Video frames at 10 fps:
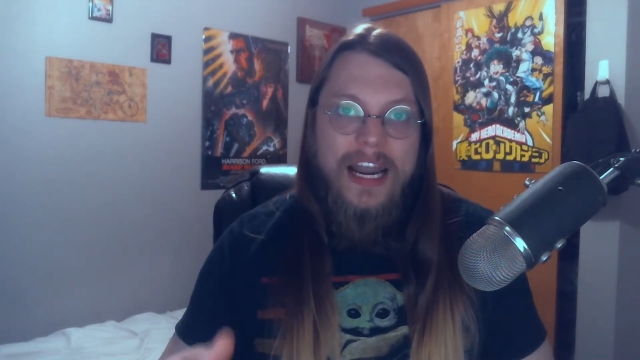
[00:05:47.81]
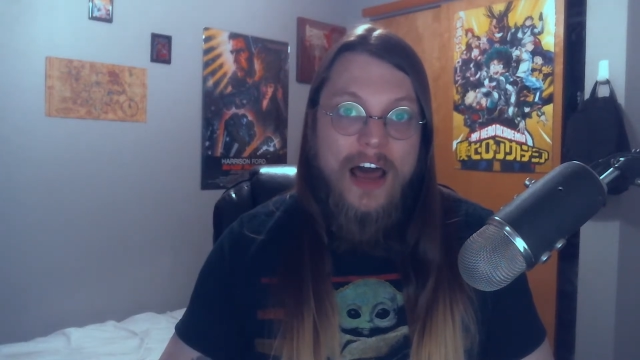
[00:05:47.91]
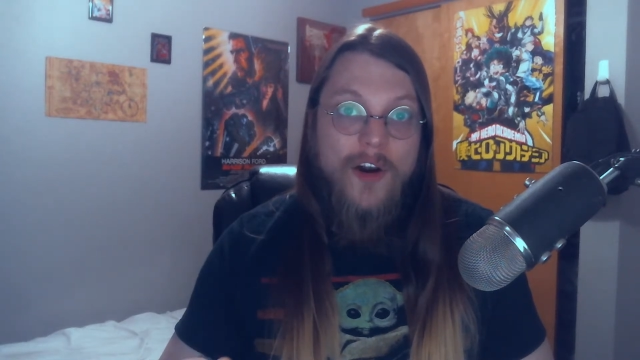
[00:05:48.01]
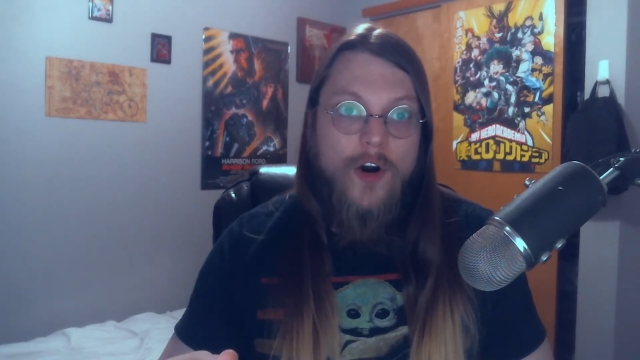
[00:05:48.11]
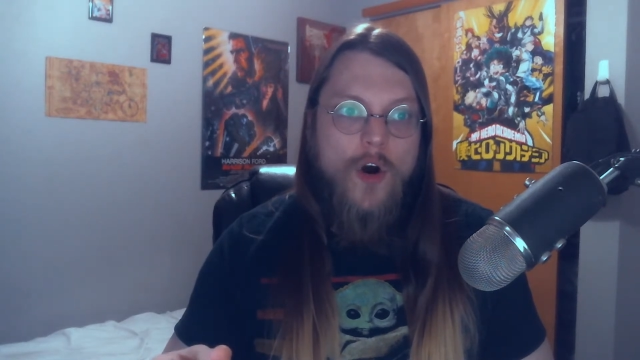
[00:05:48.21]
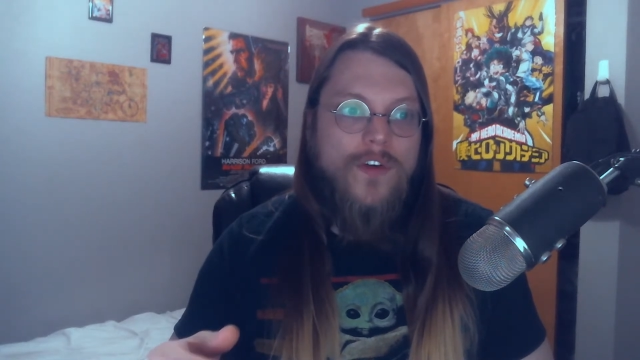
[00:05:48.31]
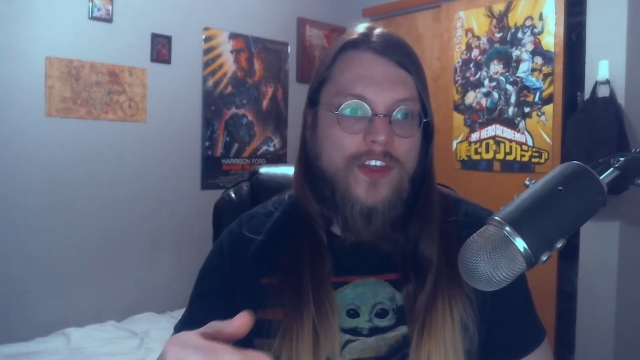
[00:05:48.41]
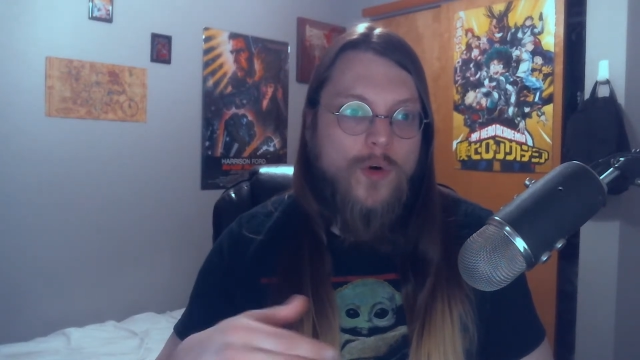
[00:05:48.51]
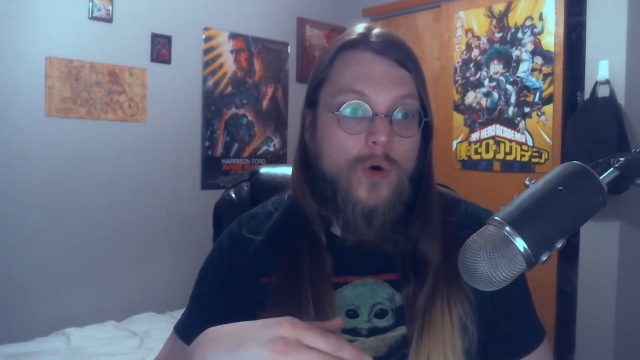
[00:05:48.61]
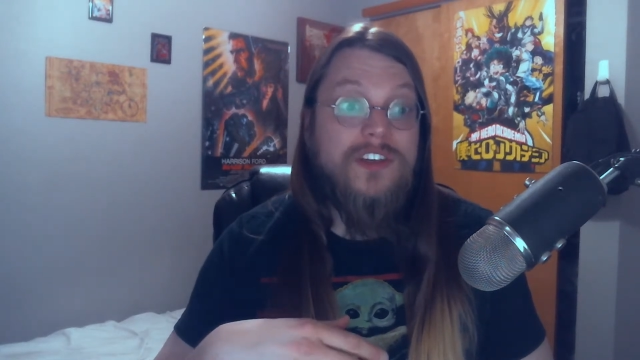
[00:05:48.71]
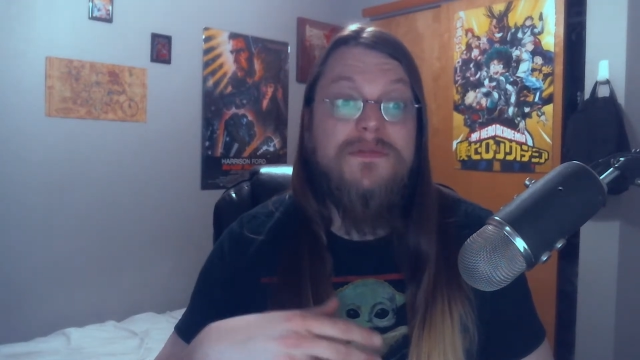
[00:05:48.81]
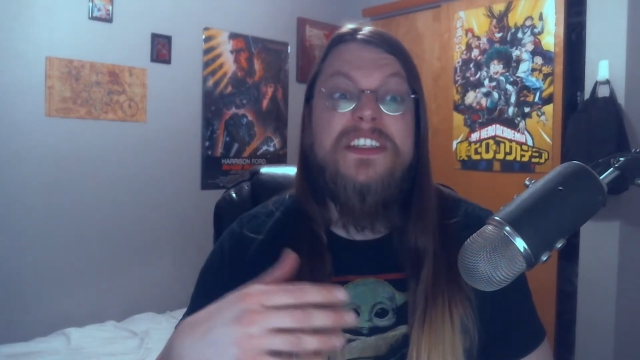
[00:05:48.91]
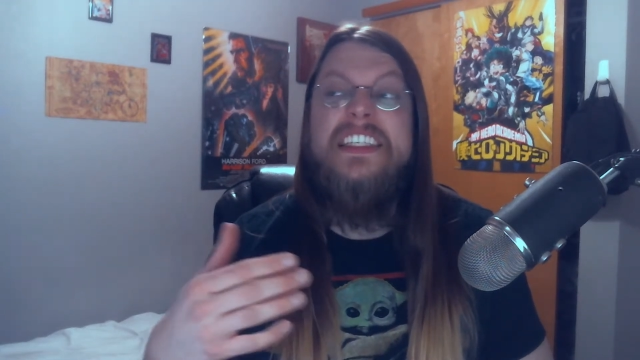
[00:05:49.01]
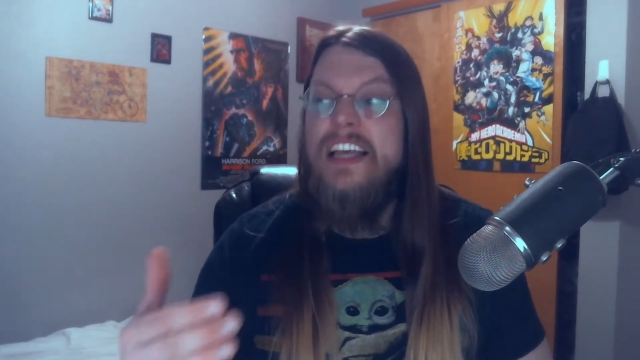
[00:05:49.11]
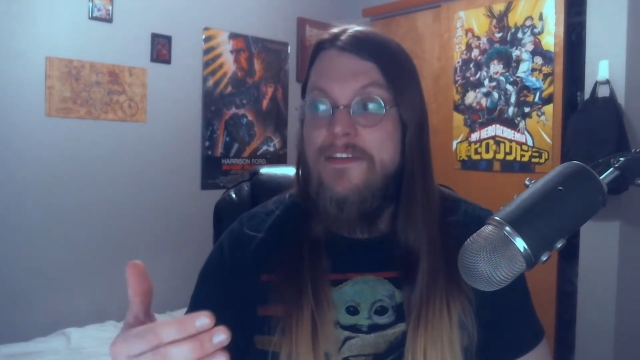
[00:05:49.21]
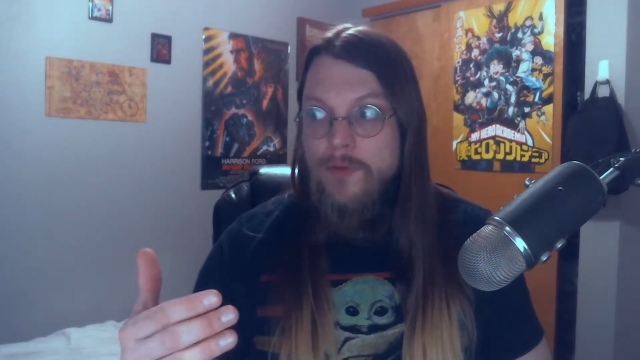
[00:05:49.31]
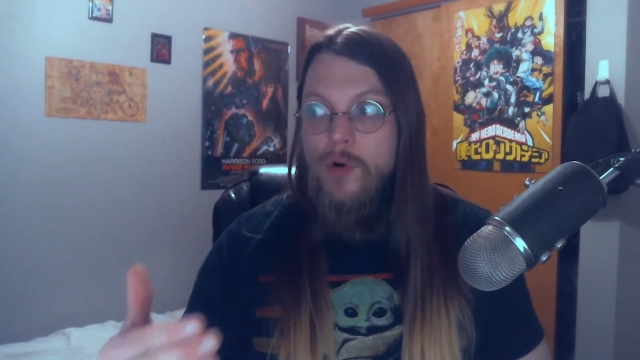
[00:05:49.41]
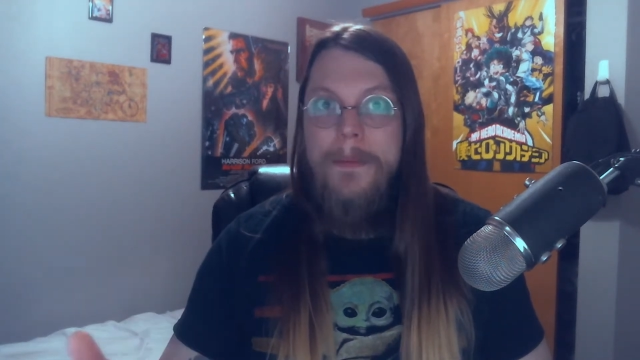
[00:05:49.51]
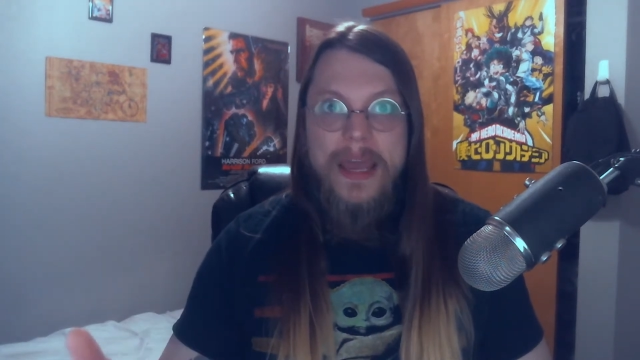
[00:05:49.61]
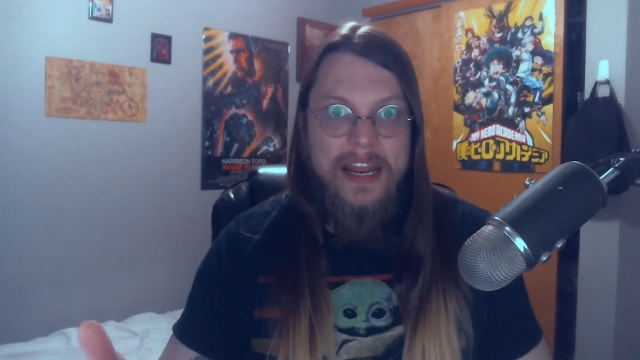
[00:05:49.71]
louder over the course of
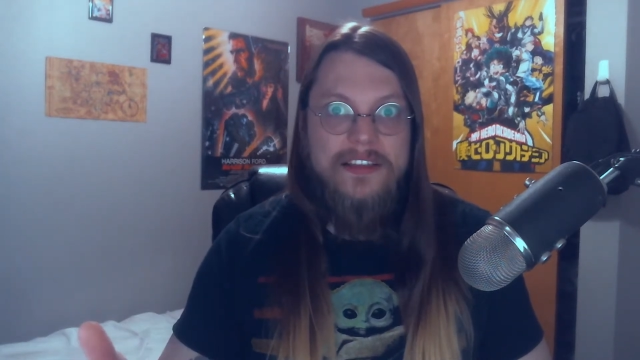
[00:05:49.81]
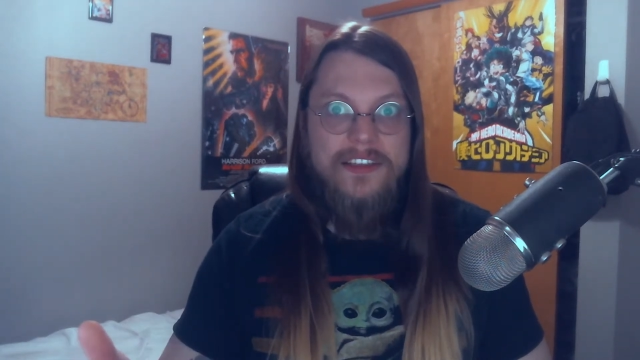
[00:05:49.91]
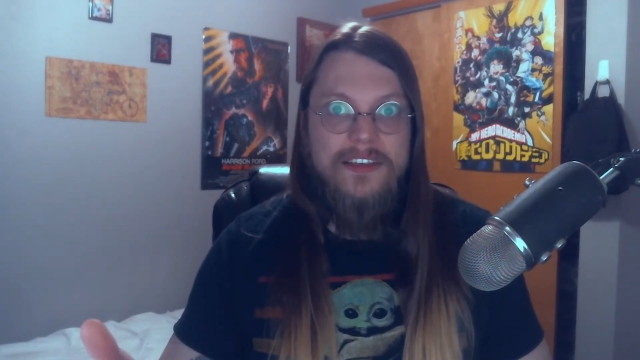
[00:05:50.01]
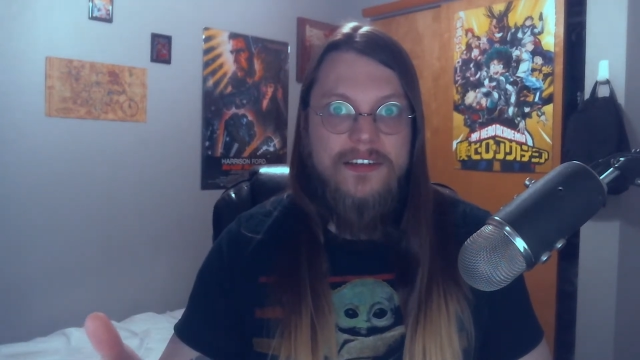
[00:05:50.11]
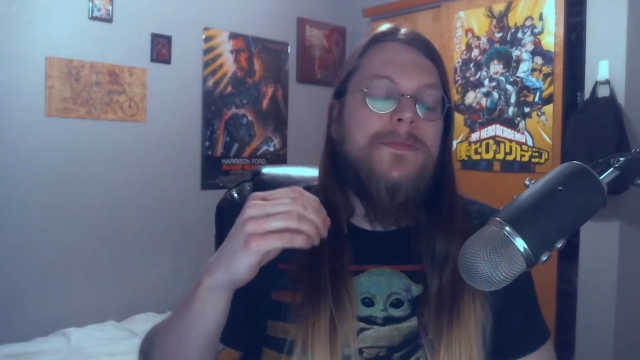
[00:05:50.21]
several minutes.